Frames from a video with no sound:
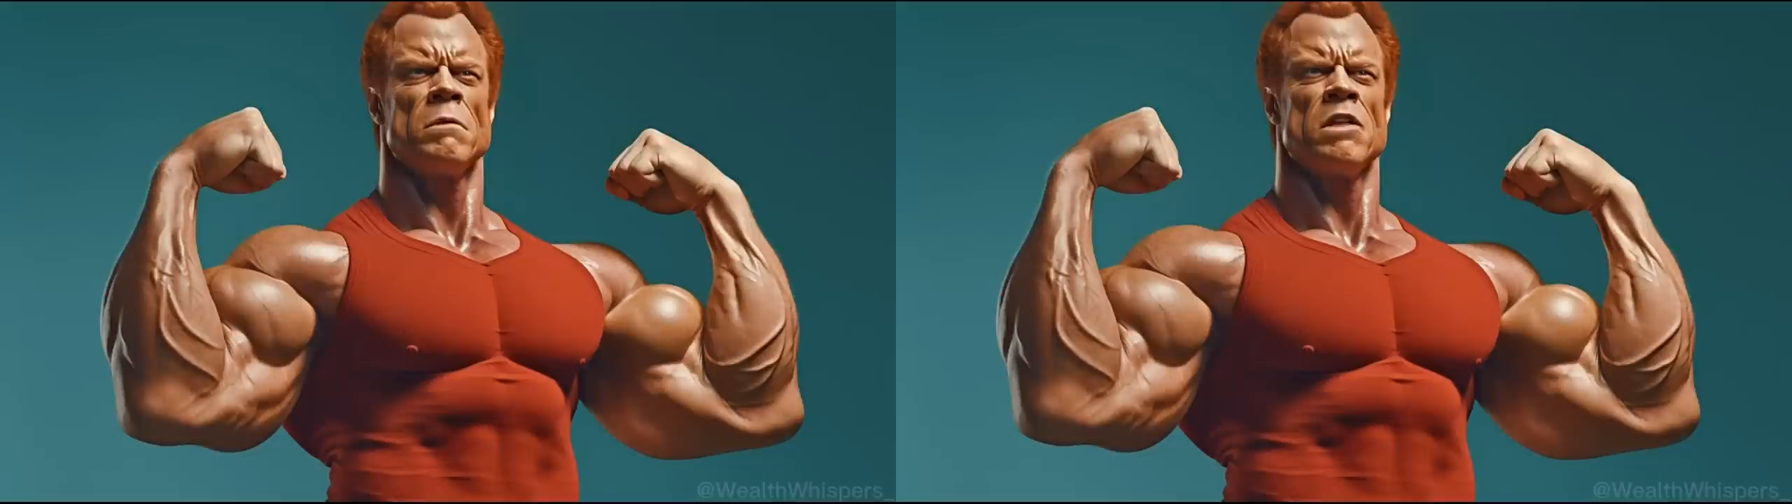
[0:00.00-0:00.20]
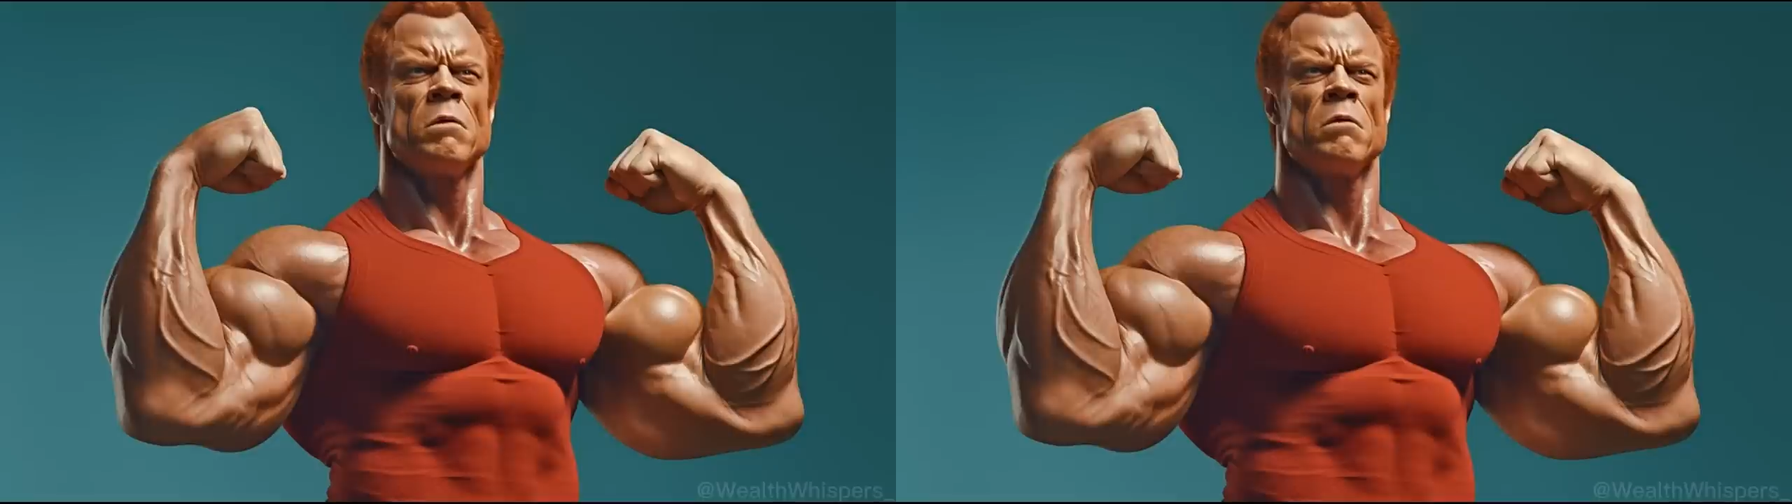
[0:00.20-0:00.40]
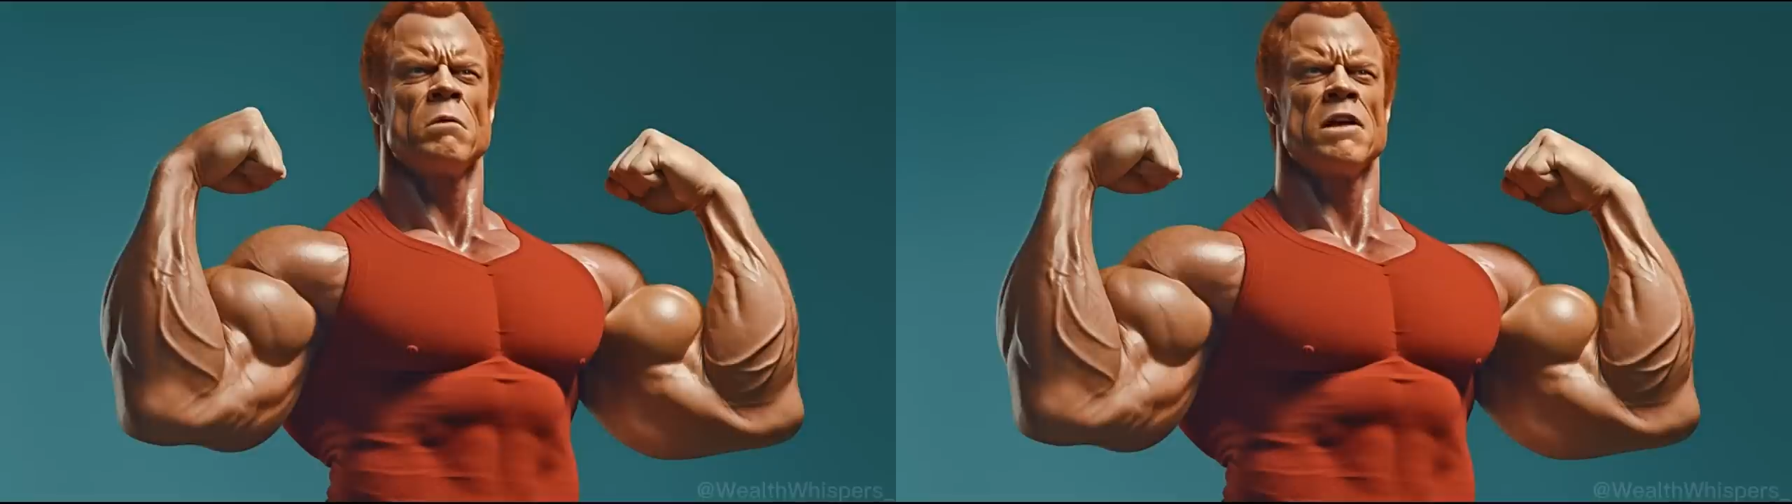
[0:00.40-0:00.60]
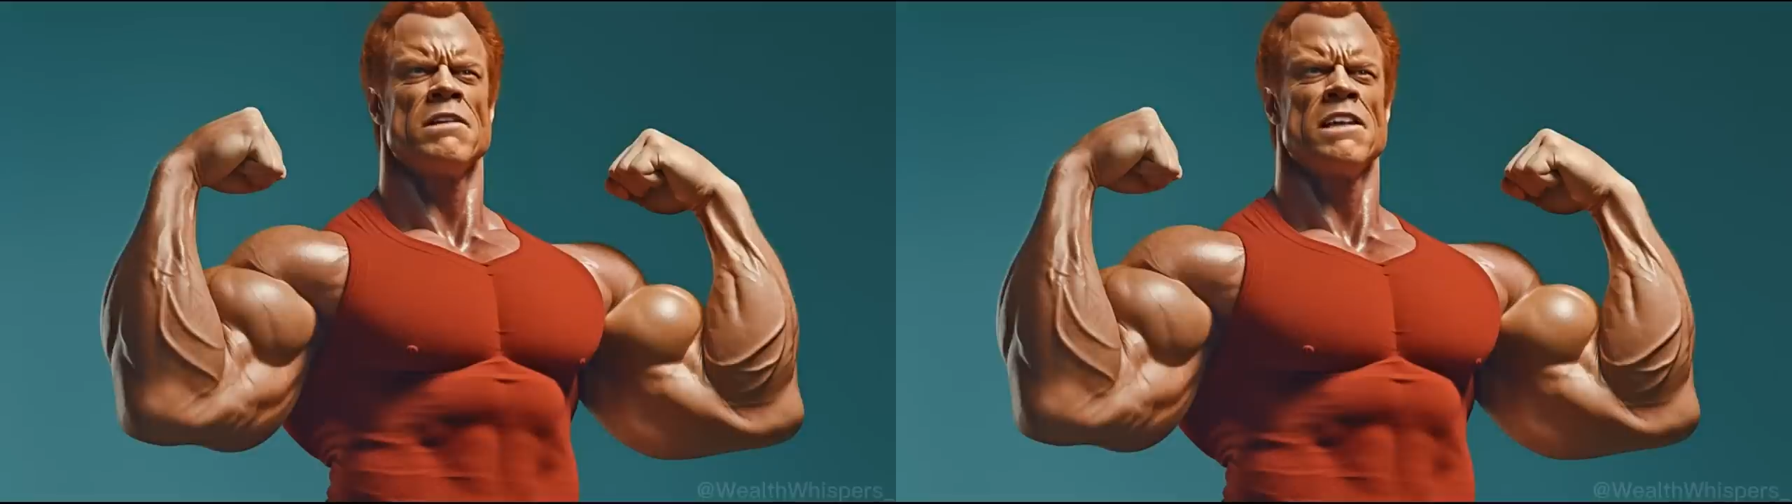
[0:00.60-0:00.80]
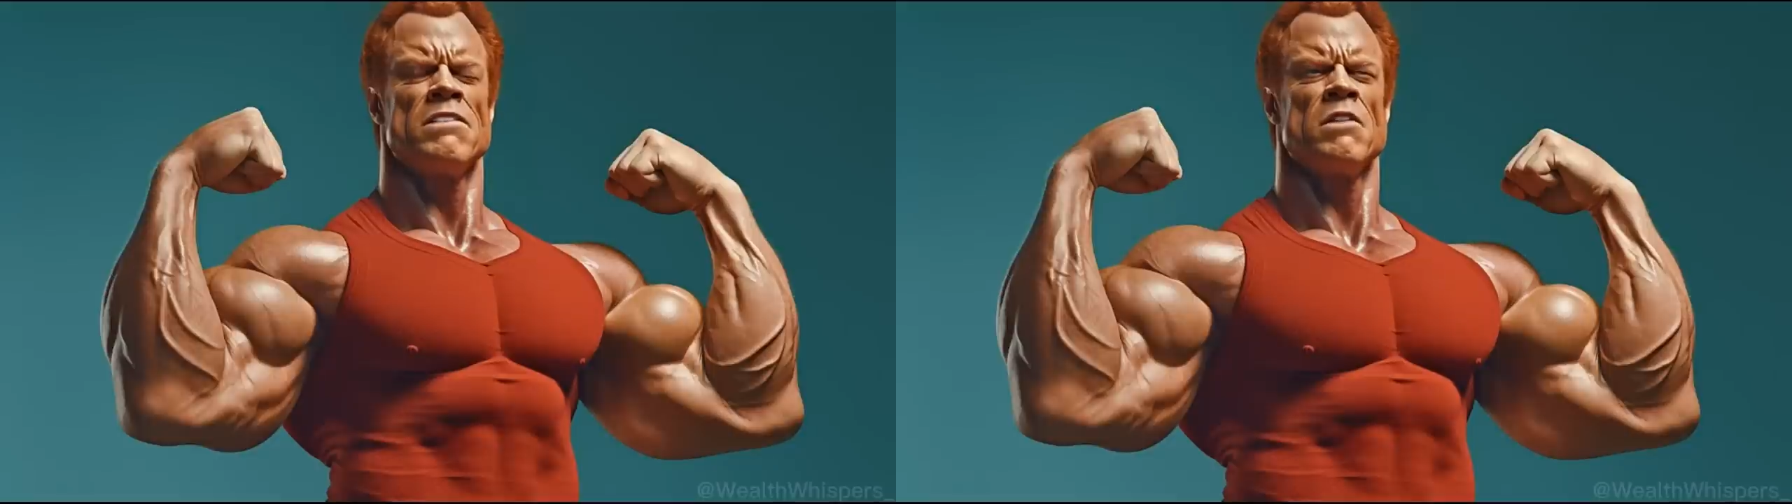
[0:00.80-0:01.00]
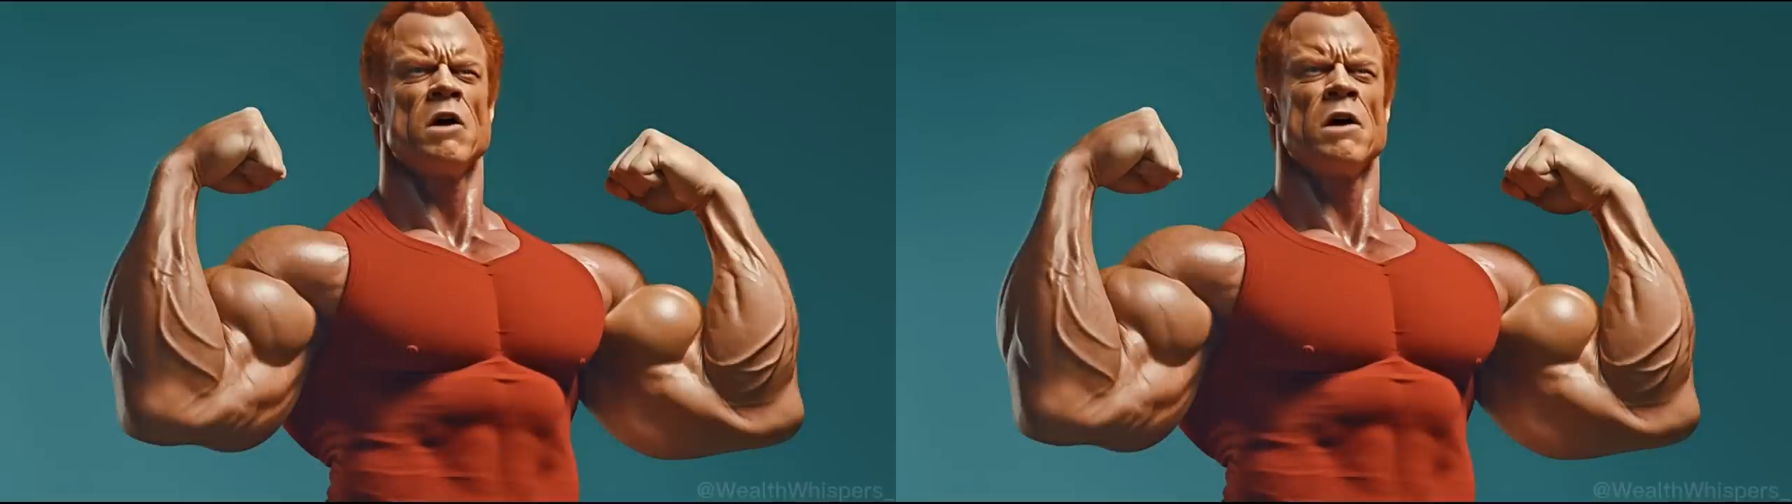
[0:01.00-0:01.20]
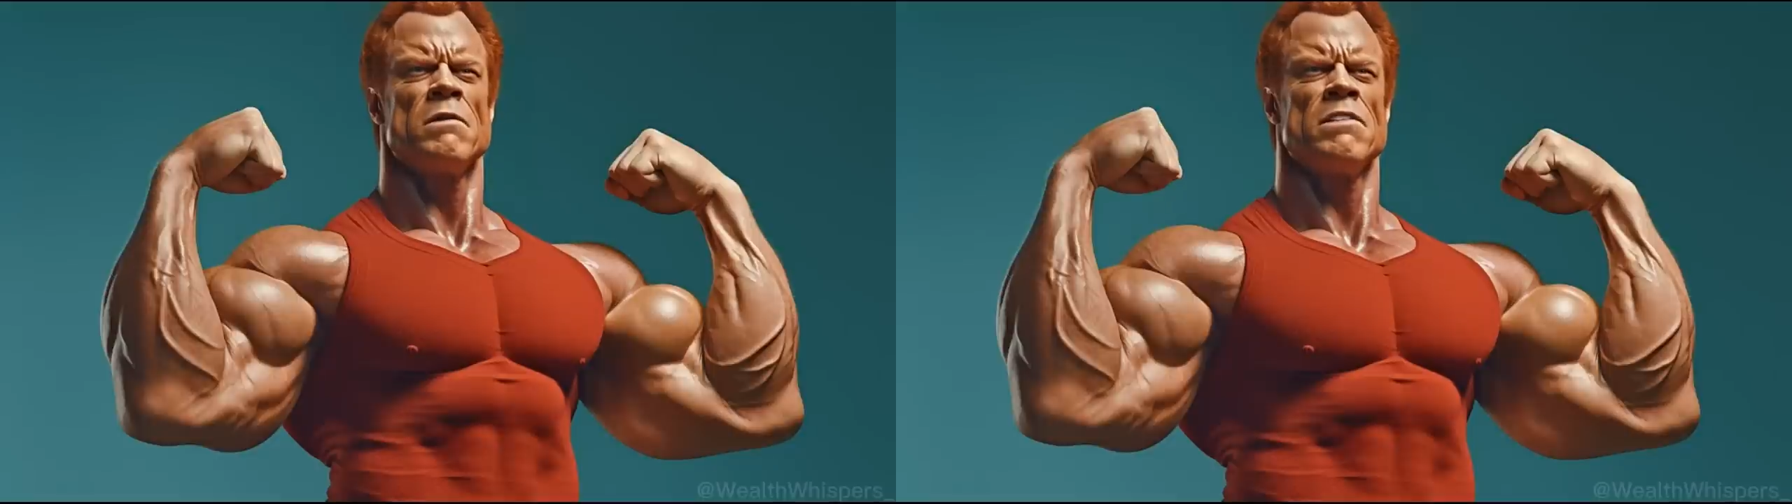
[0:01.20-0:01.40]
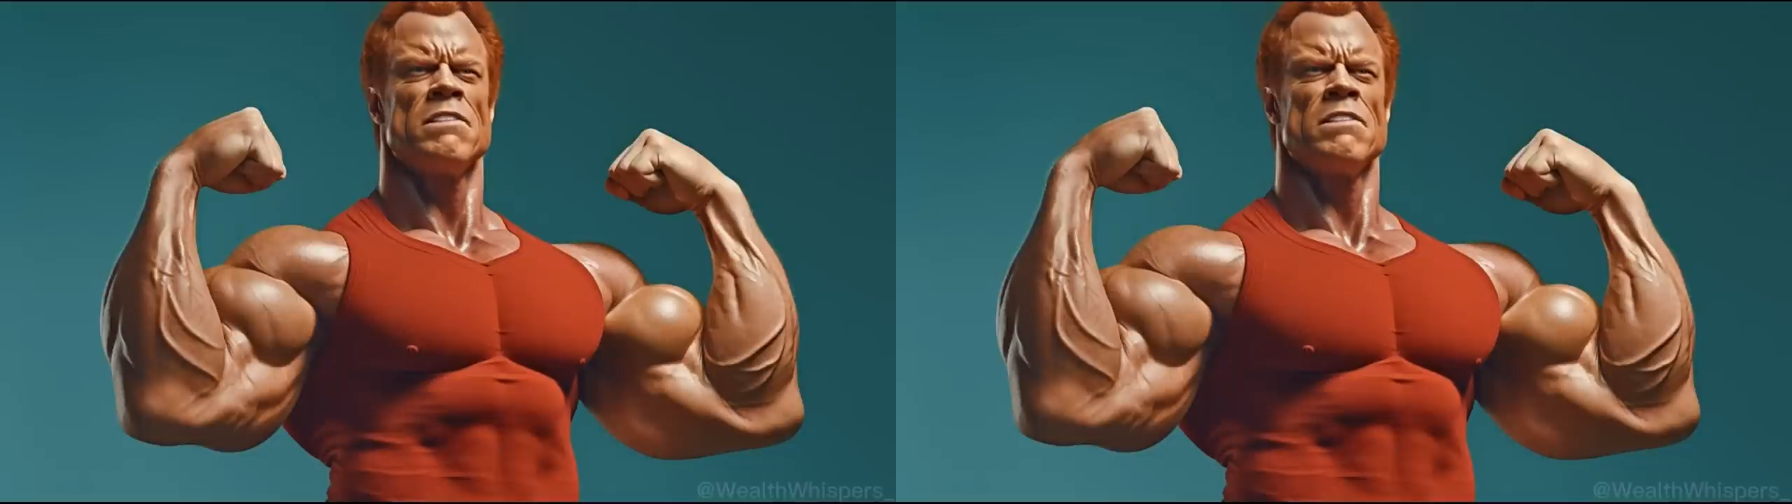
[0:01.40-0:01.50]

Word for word: Percy wouldn't recognize a joke if